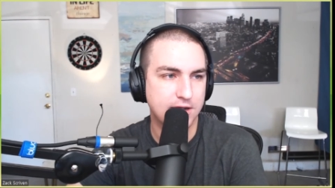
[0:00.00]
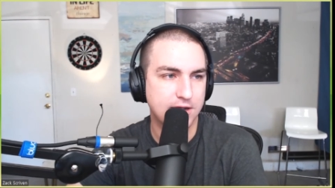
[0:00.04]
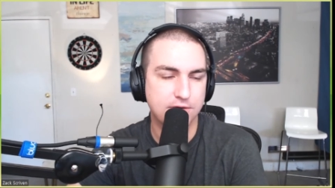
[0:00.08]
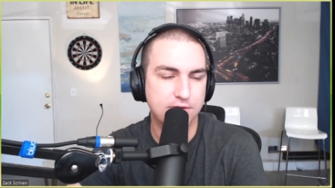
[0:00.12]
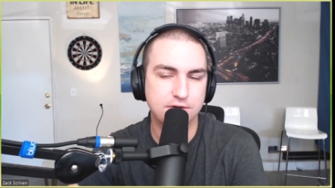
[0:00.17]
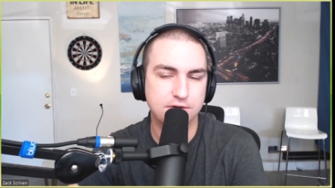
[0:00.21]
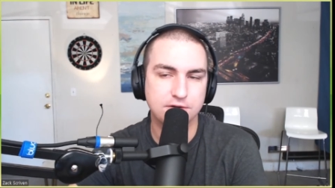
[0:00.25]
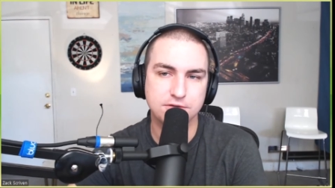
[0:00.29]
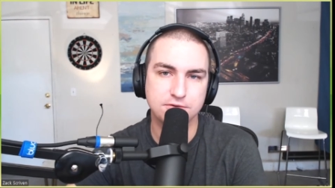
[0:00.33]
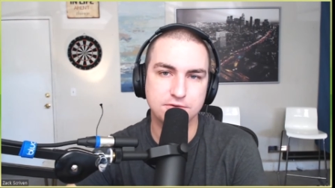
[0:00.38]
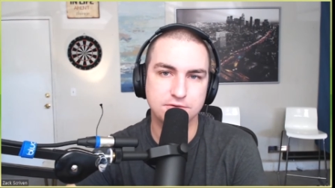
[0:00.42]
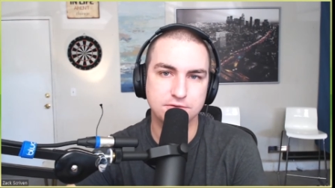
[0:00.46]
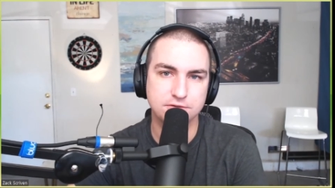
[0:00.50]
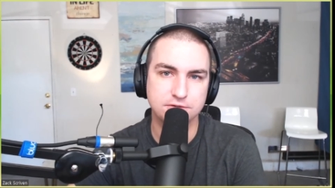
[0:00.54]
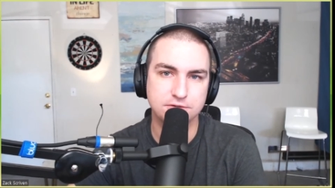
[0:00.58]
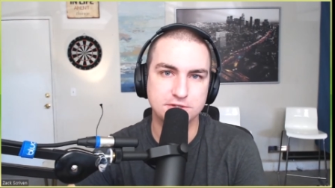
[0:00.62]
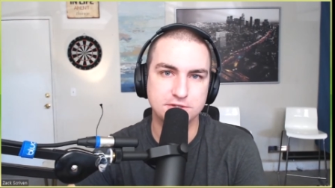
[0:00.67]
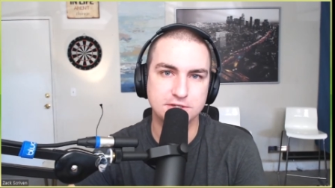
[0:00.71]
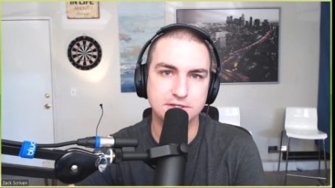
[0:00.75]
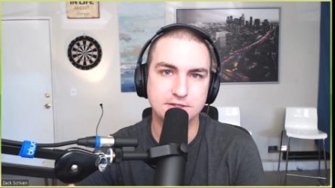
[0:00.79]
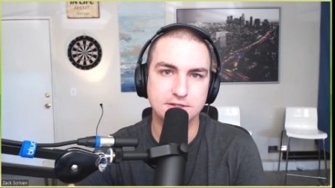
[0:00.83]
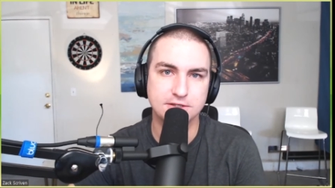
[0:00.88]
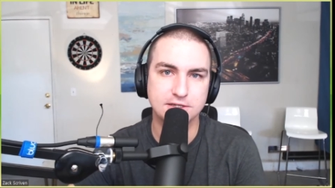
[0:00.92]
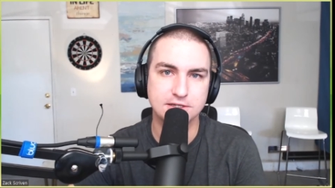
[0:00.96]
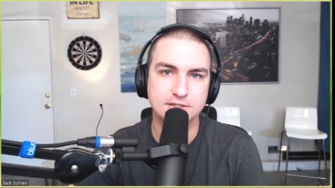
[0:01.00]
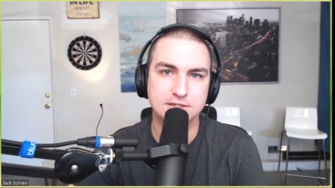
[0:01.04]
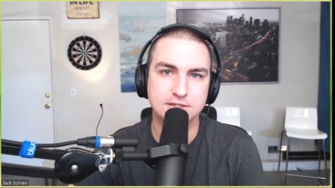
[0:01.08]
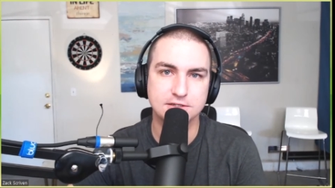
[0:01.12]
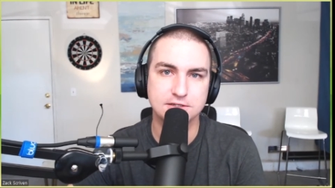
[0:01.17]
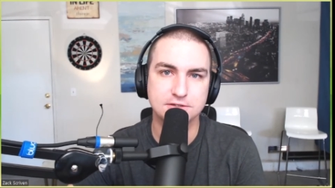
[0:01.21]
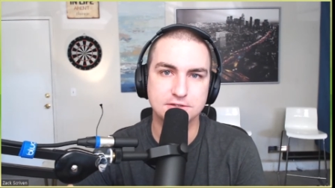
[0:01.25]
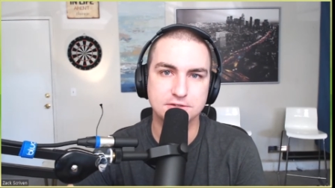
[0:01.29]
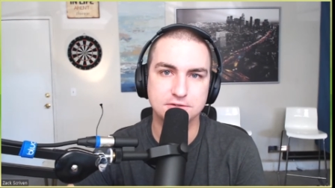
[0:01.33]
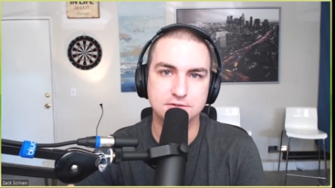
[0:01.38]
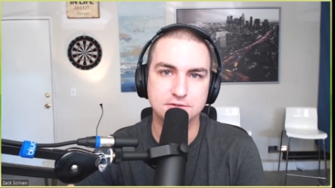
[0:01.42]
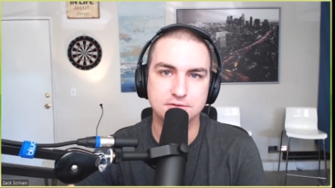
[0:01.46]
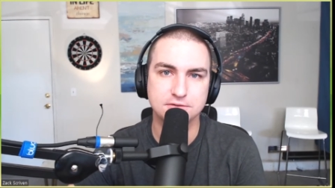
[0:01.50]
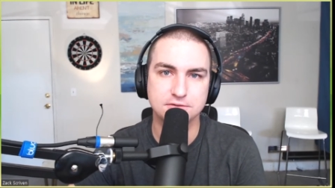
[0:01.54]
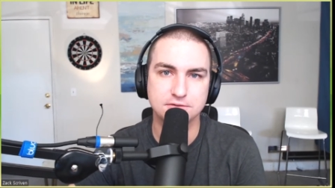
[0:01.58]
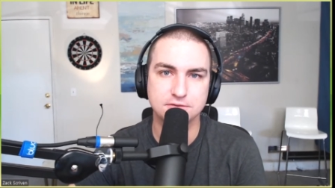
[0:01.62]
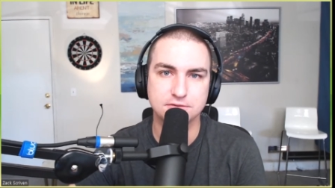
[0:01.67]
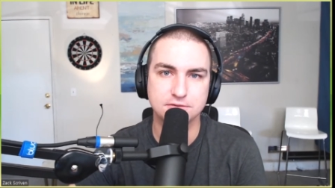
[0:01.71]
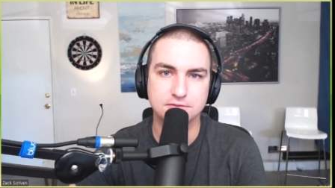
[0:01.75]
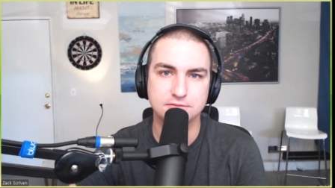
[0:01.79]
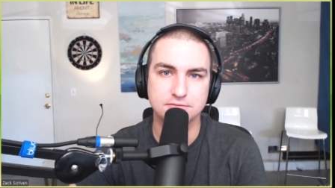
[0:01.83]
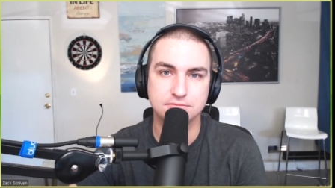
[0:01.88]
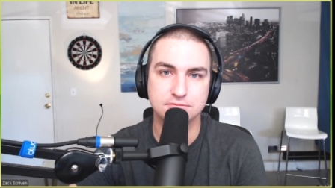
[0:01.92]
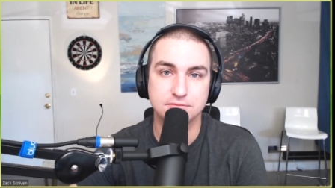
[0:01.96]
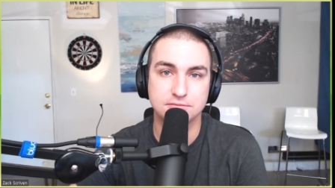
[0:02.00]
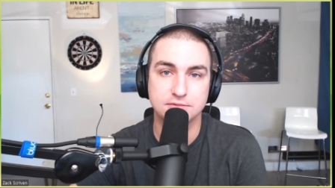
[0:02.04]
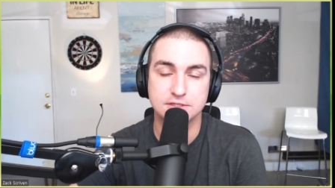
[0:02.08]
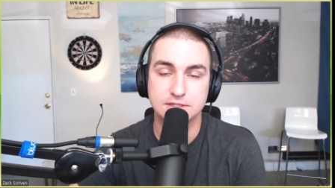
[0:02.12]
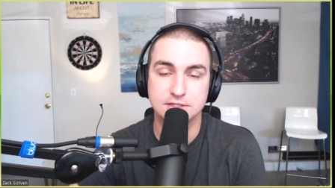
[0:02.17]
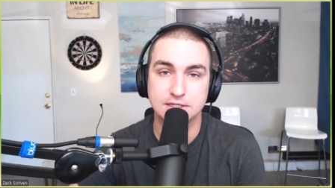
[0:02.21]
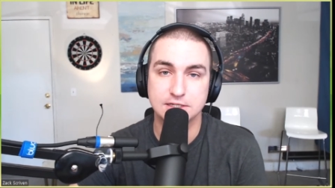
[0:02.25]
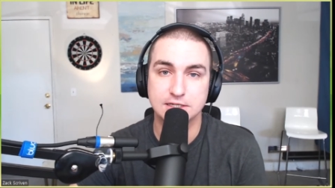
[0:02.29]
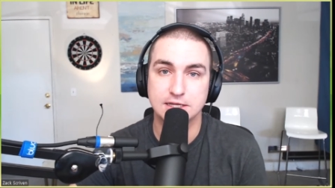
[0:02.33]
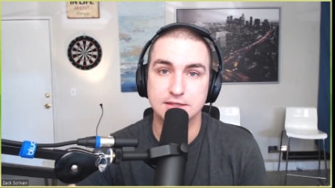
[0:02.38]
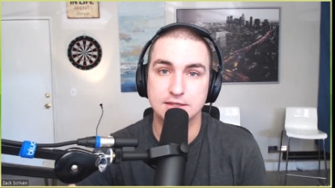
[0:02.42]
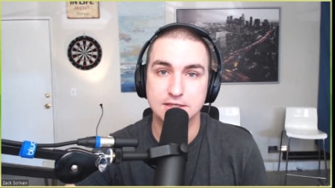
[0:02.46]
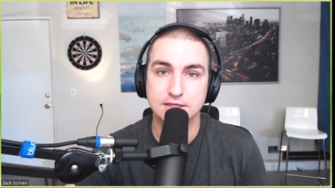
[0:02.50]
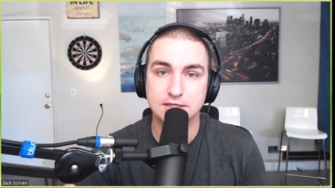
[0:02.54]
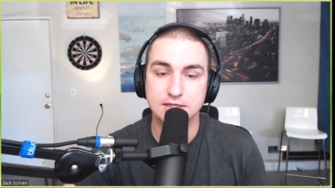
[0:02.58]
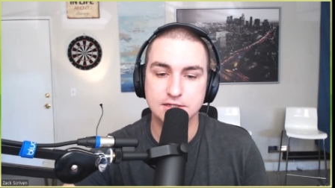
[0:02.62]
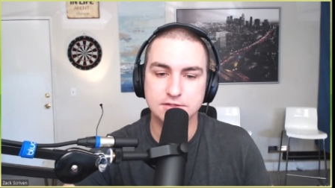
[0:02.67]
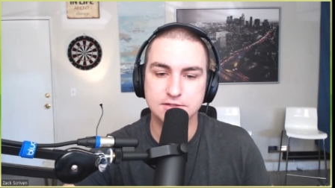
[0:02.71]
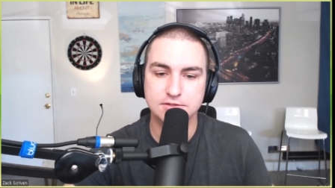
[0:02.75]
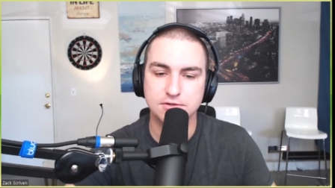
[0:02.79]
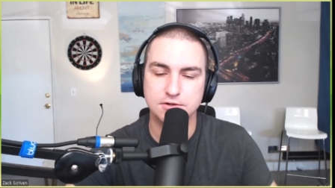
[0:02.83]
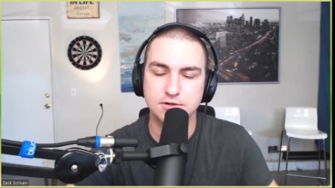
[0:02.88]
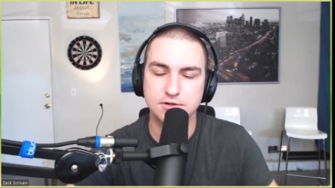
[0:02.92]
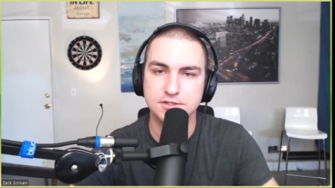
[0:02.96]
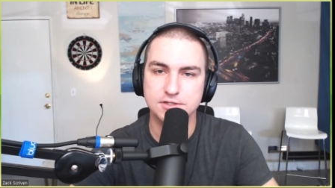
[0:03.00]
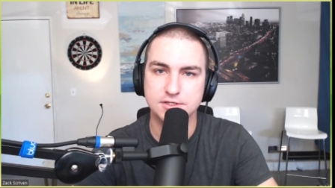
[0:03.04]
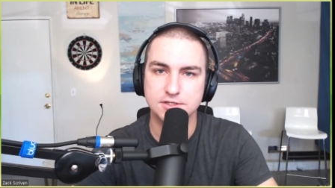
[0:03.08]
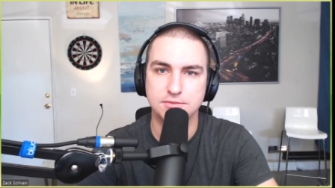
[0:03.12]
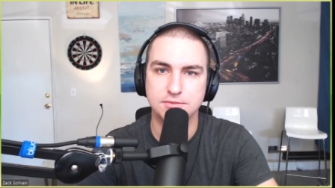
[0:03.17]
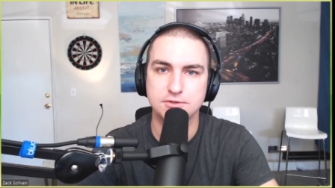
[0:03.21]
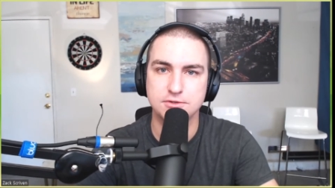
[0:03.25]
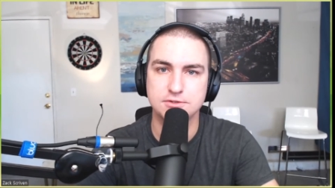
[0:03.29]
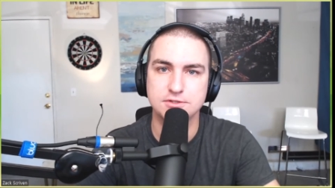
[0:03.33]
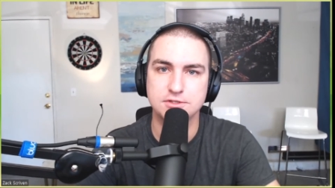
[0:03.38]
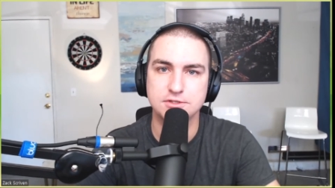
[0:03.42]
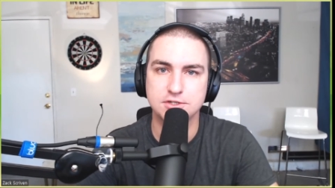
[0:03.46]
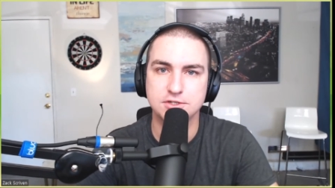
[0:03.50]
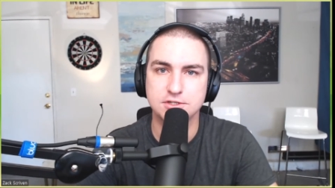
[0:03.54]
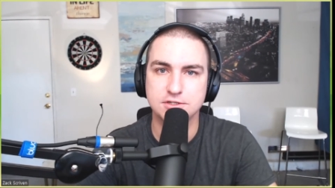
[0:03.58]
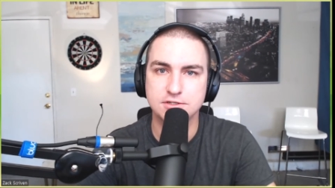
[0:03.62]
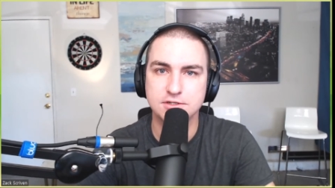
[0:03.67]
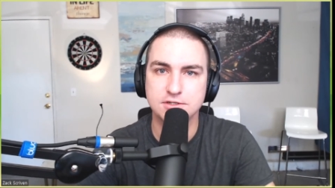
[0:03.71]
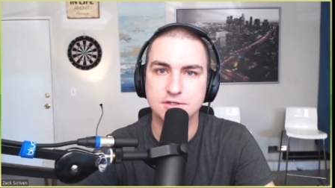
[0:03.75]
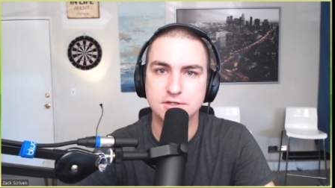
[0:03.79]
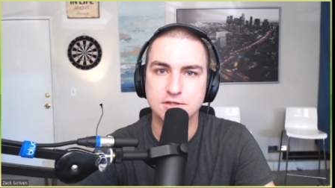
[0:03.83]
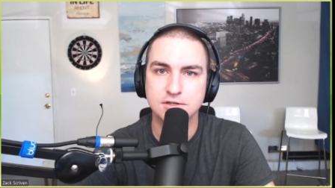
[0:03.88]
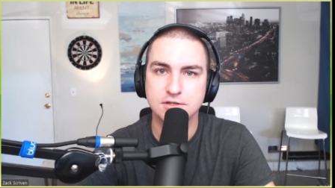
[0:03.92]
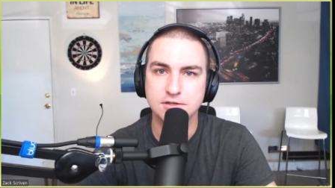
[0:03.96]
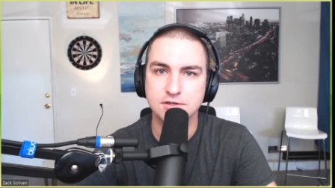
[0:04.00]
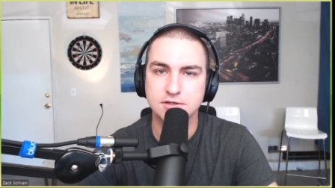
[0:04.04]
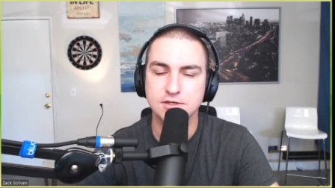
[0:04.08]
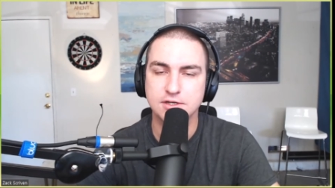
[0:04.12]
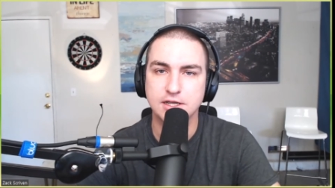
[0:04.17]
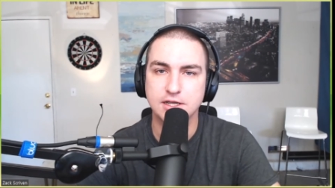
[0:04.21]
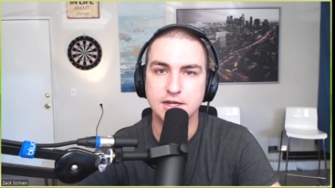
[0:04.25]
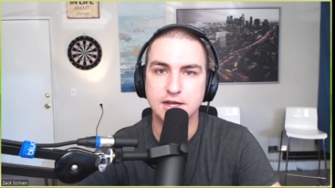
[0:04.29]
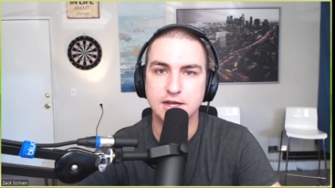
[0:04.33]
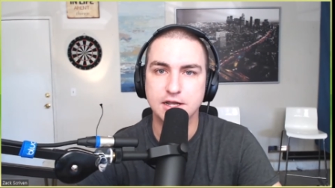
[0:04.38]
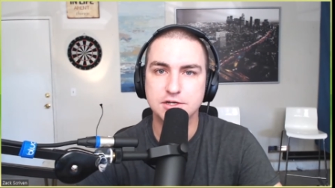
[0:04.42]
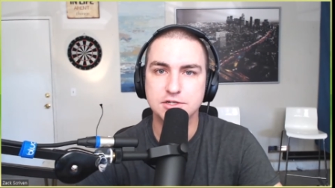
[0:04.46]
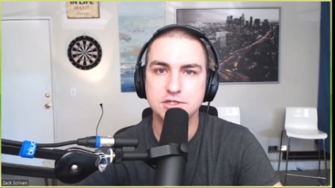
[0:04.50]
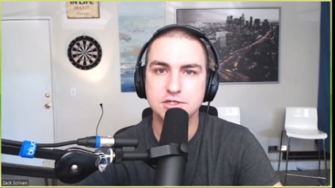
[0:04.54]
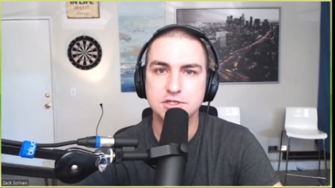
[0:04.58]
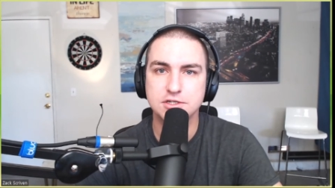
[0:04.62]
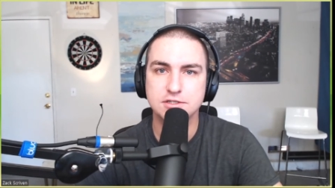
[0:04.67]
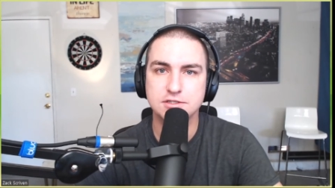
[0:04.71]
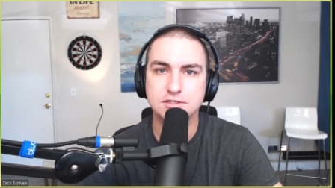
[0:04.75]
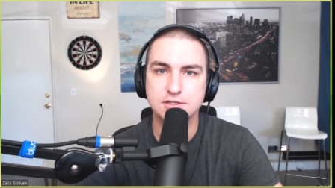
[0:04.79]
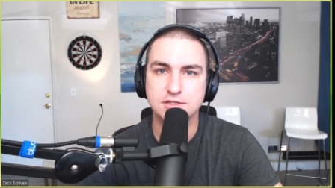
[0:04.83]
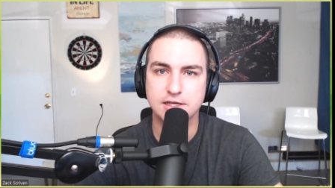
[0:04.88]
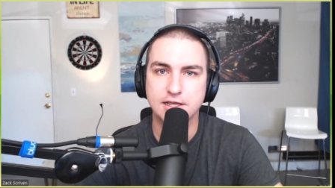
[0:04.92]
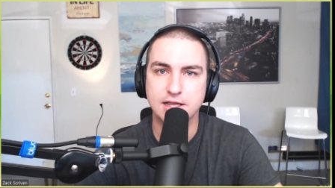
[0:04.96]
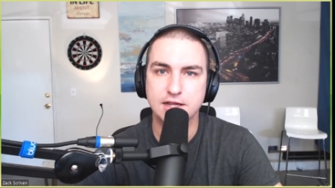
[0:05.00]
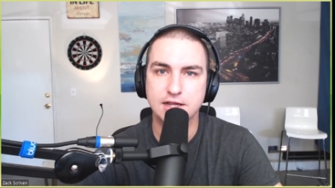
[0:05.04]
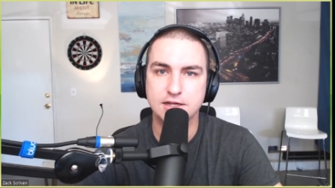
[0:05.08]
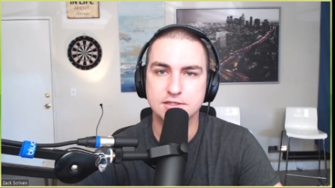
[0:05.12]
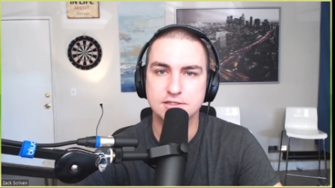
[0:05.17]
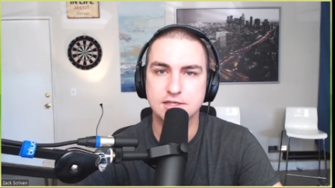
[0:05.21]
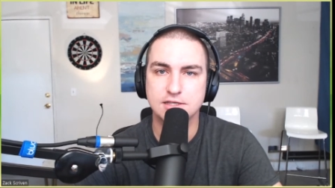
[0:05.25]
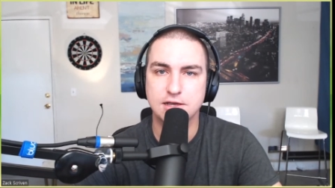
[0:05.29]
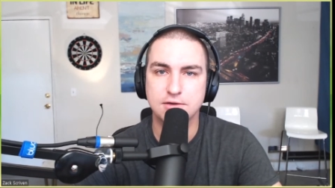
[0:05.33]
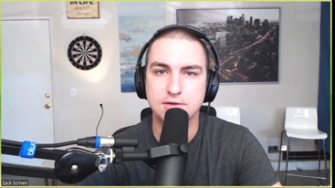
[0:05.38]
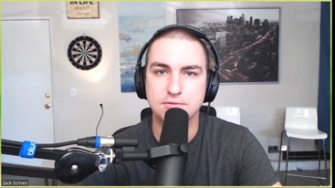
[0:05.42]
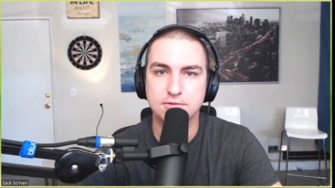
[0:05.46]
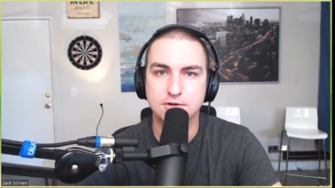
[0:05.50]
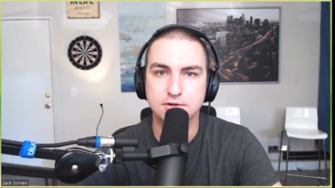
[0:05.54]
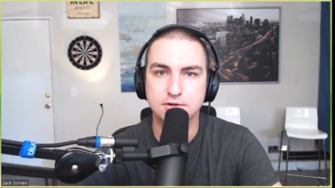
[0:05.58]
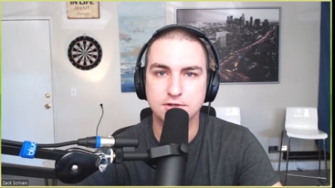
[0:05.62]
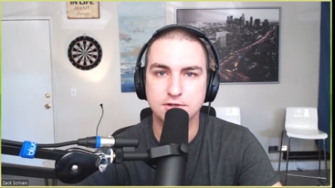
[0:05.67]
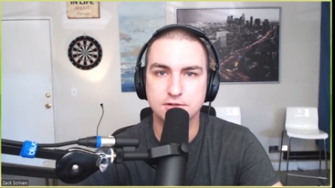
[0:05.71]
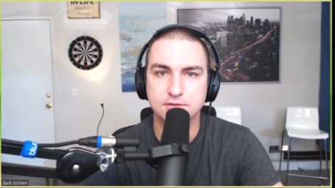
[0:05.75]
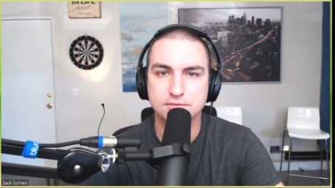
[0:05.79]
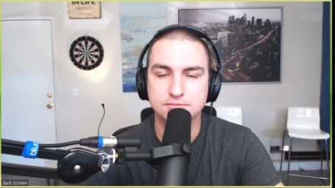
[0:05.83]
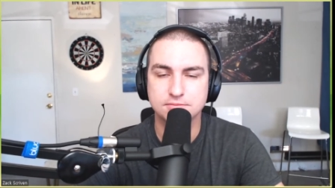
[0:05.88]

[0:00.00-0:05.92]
how are you using LinkedIn to get leads, or is it mostly just connections? Like how does that work?